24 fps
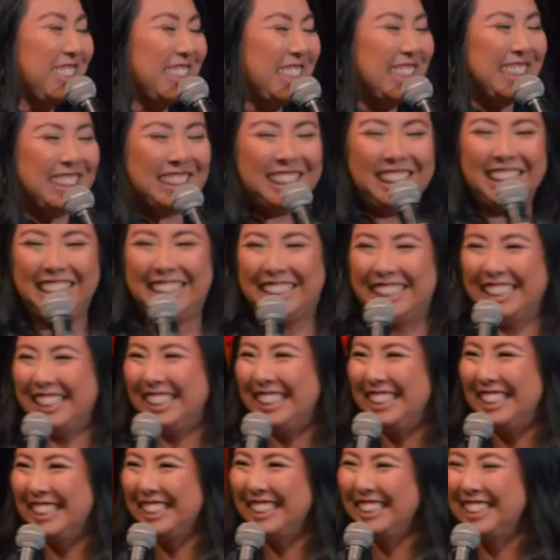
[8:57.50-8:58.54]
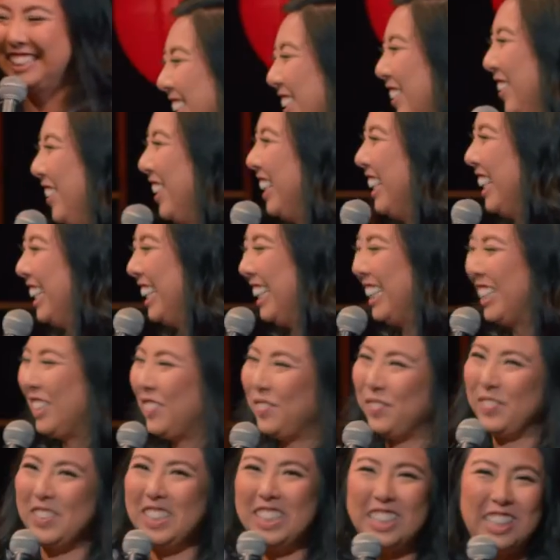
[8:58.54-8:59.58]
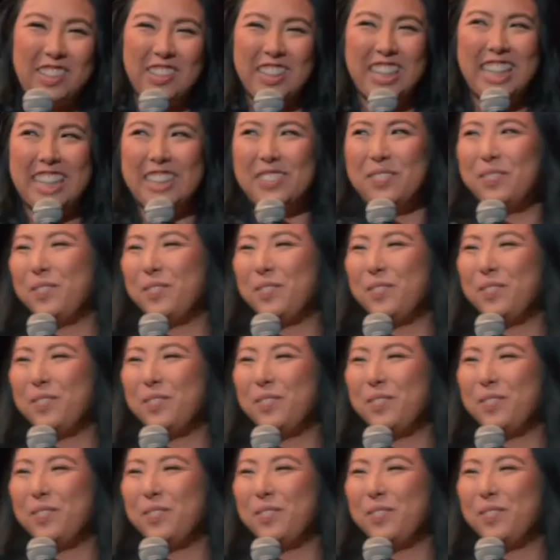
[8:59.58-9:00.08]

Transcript: It's delicious. So good. So good.